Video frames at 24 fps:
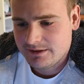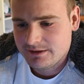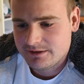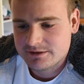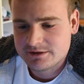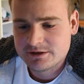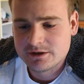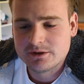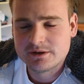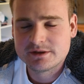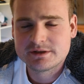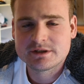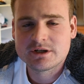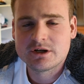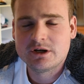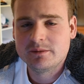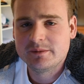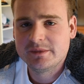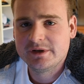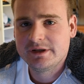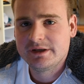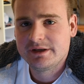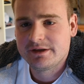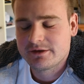So it's
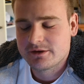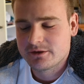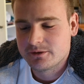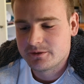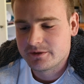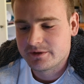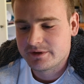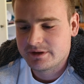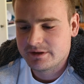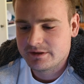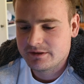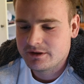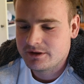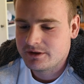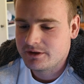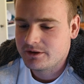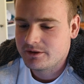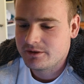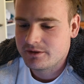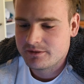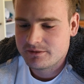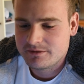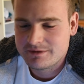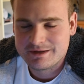commonly thought
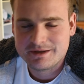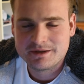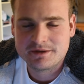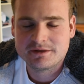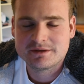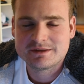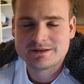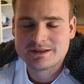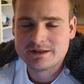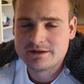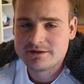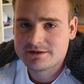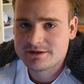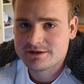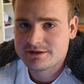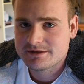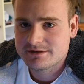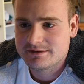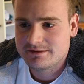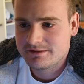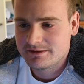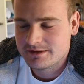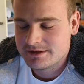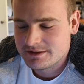uh, that
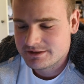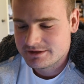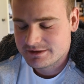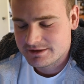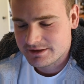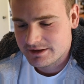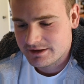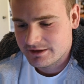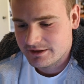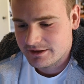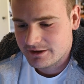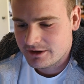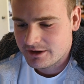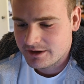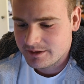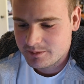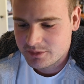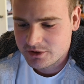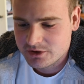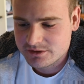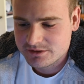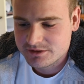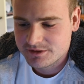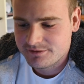since this
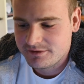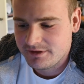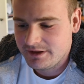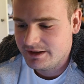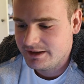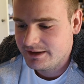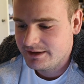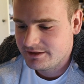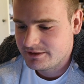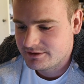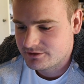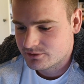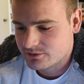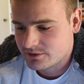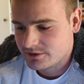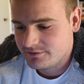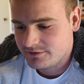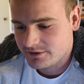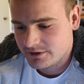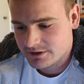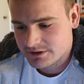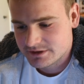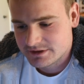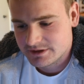hypertrophy is
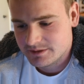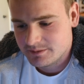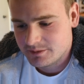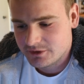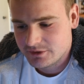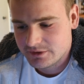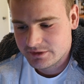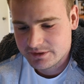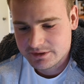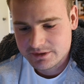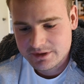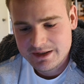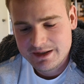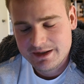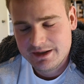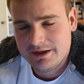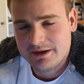reversible,